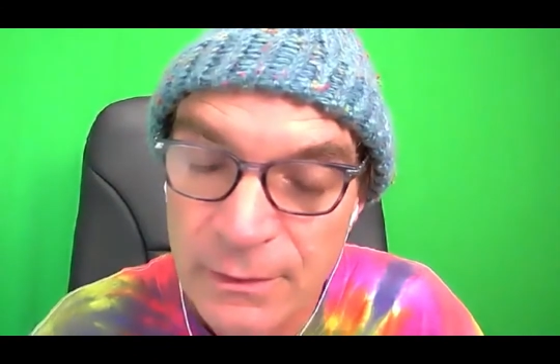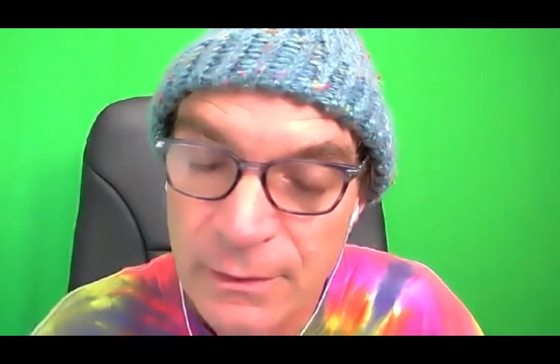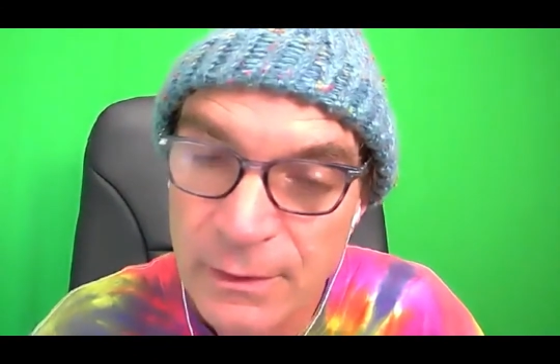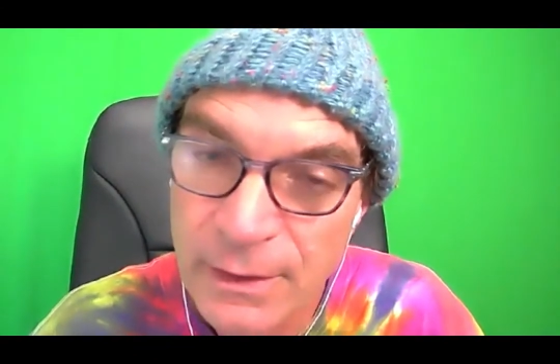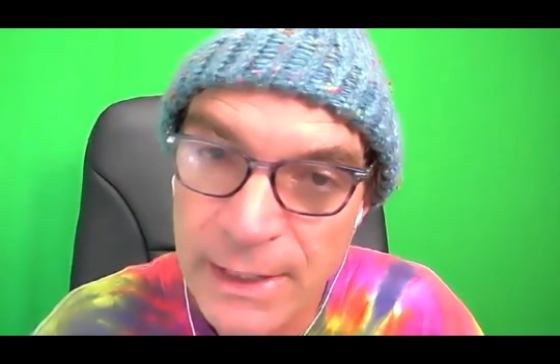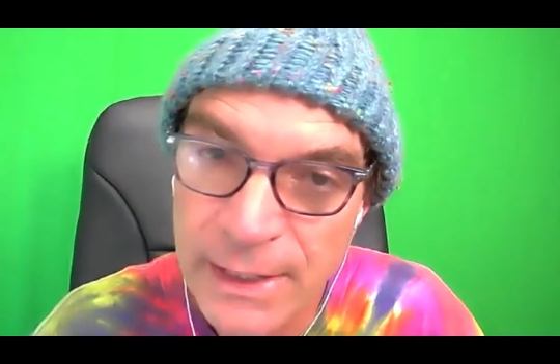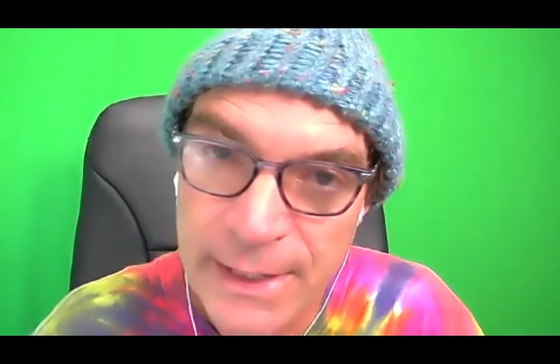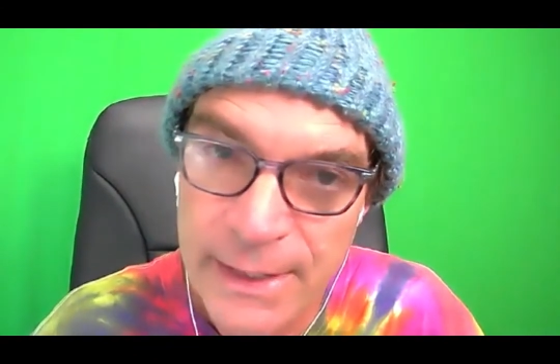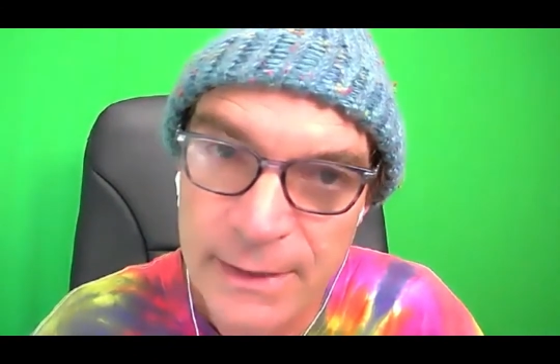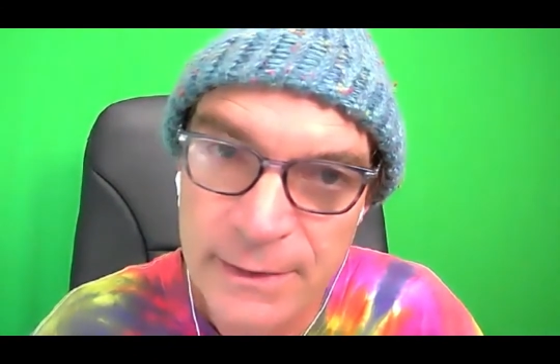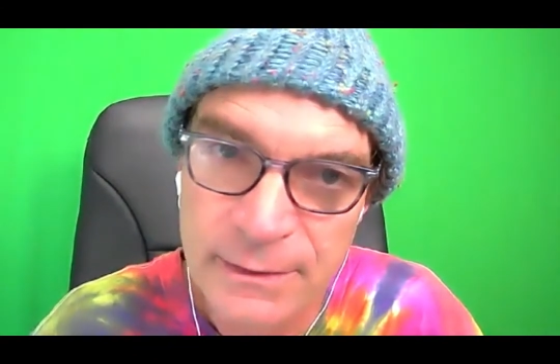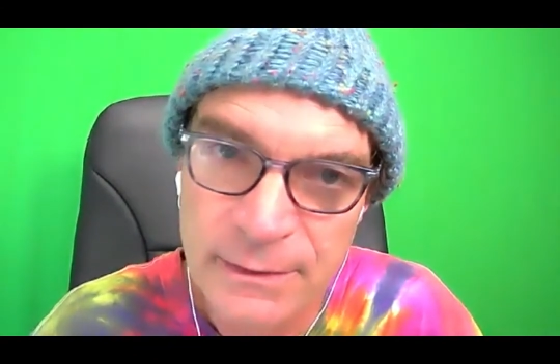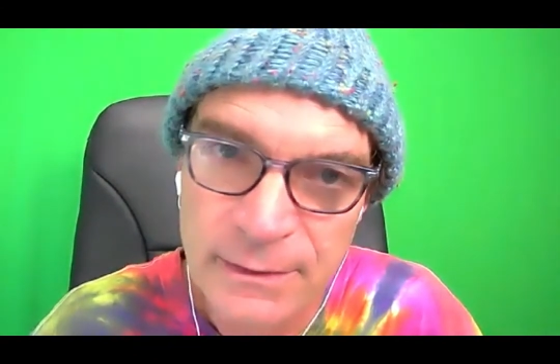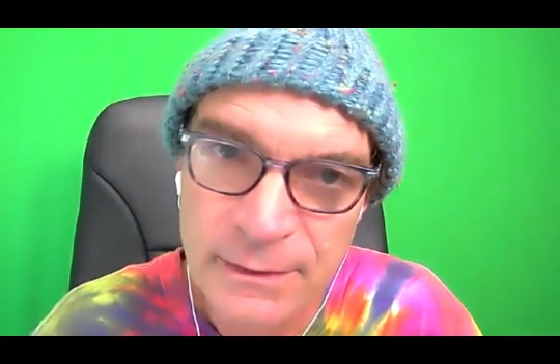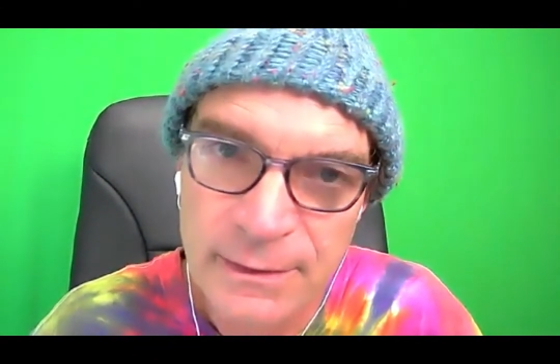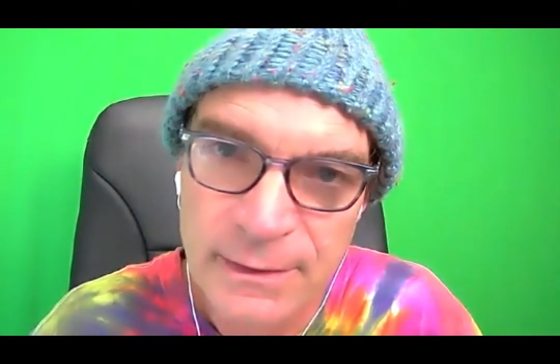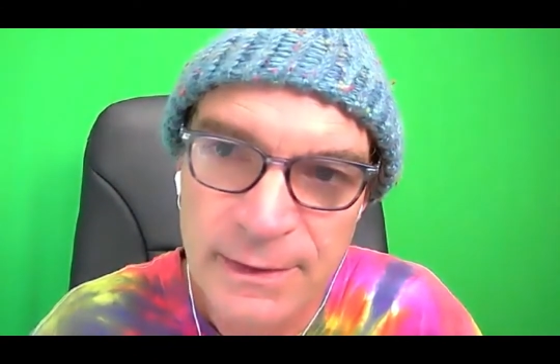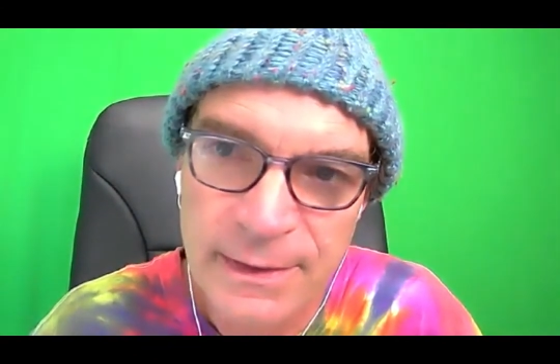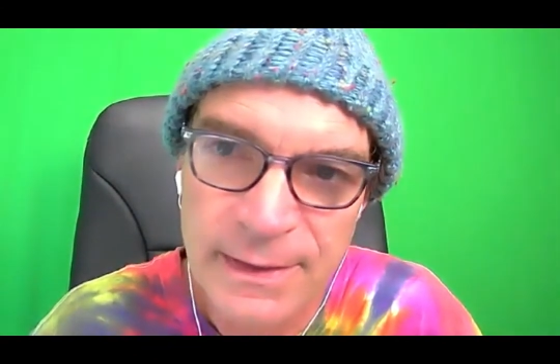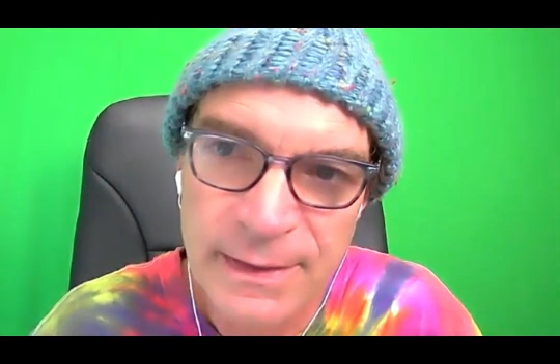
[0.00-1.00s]
And
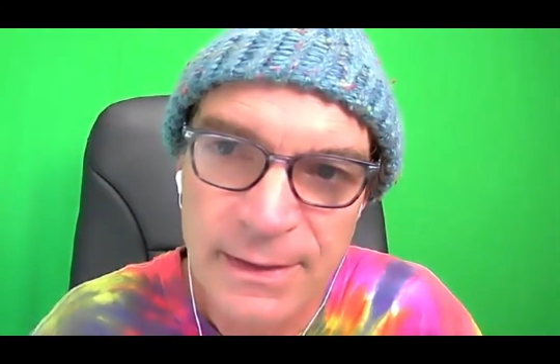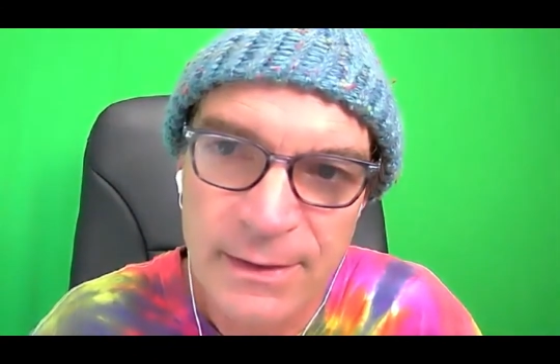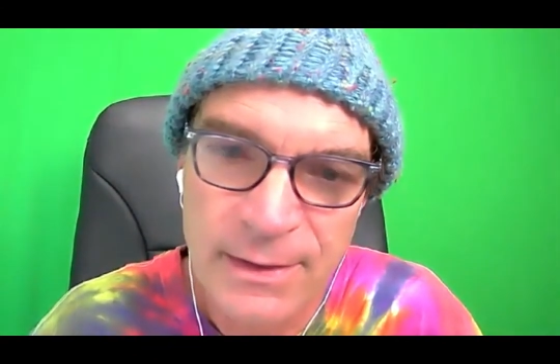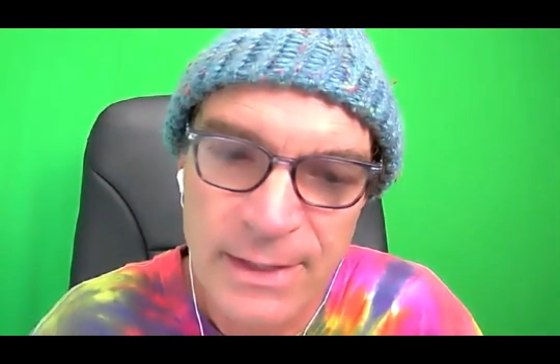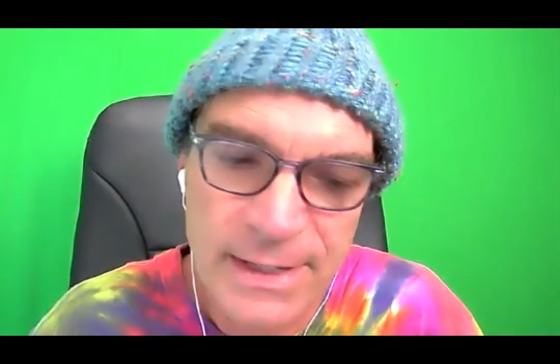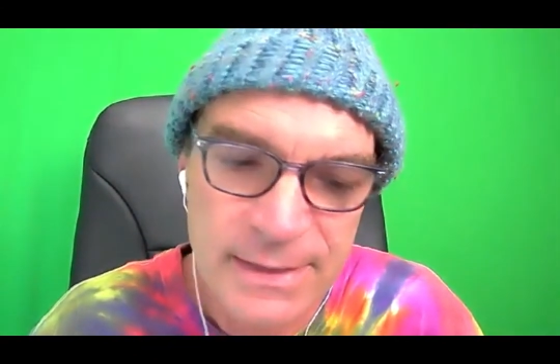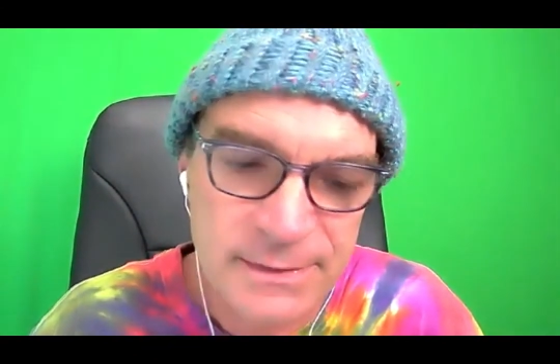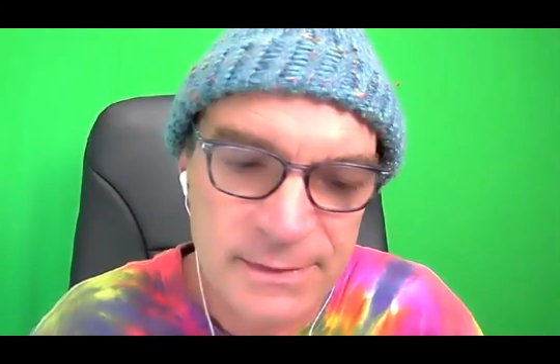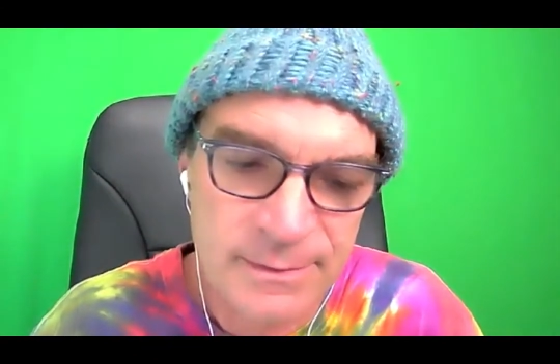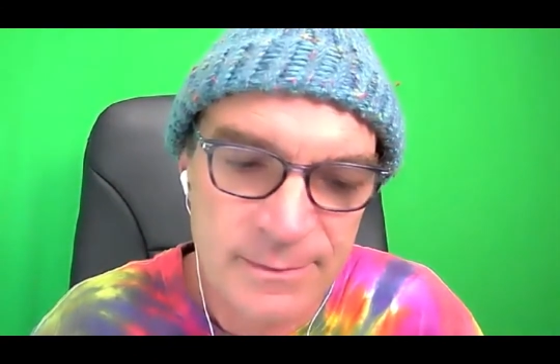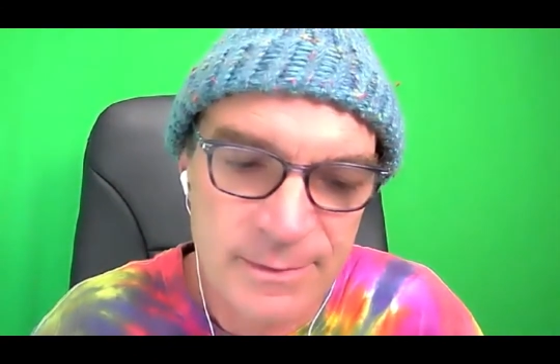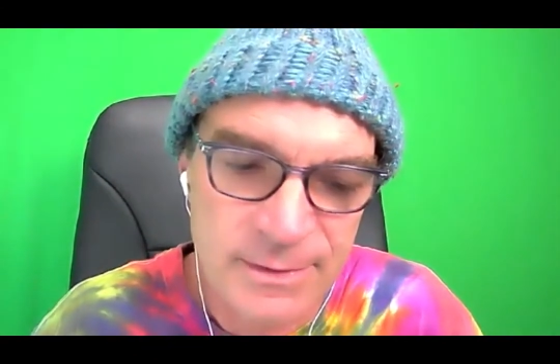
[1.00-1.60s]
I'll ask them,